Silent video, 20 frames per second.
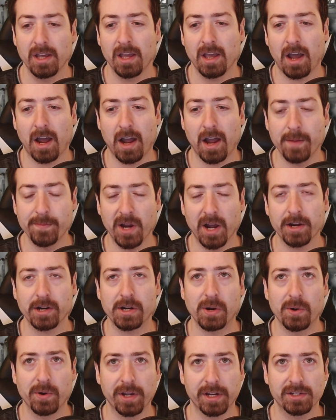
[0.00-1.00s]
I'm not
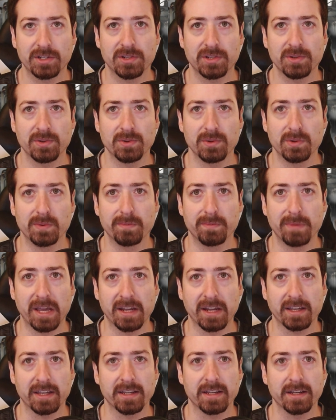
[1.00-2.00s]
going to
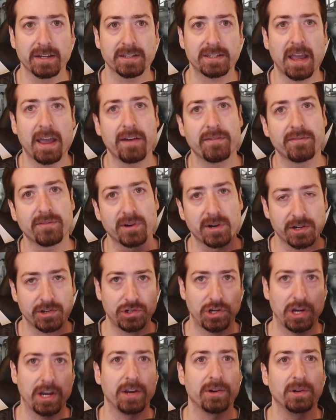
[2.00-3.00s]
make it ever a
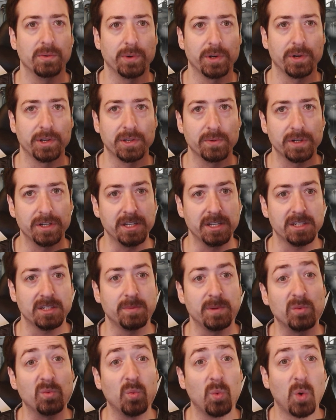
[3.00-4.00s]
channel where you would need to
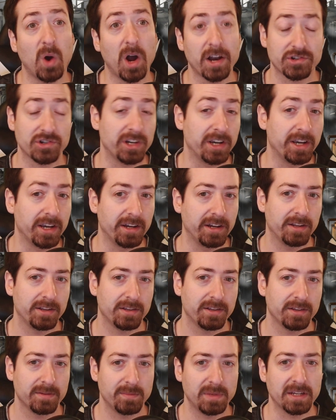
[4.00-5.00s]
be watching,
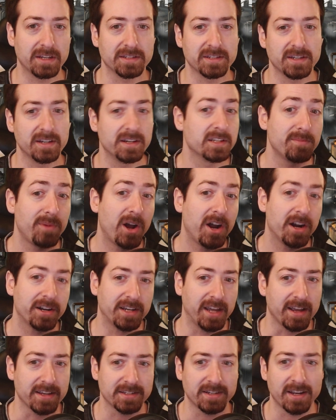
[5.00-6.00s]
because it is a
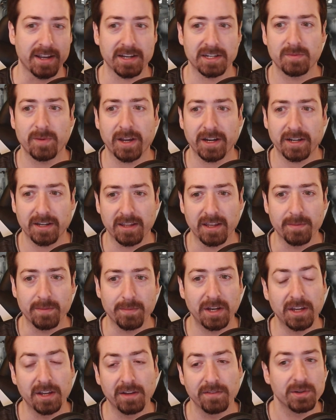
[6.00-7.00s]
podcast. I expect that
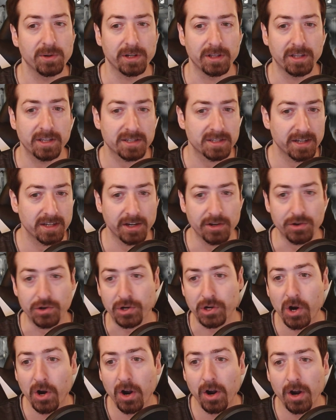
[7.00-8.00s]
many of you are listening in your
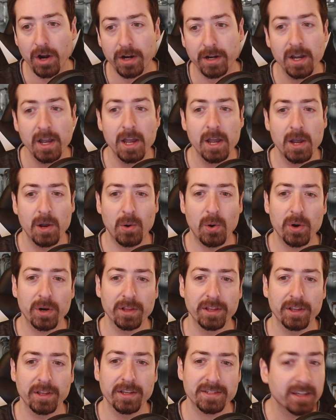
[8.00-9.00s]
car or
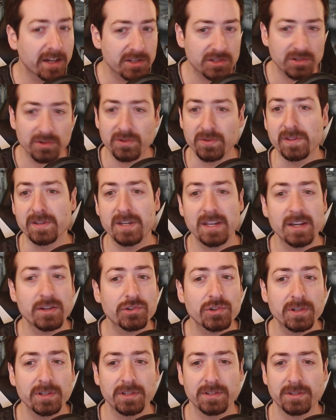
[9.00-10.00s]
listening as you do the
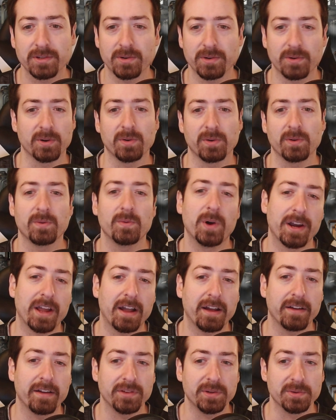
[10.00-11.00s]
dishes or what
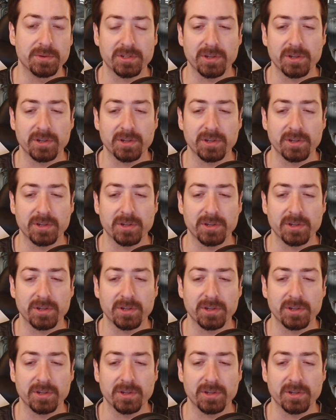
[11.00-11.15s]
have you.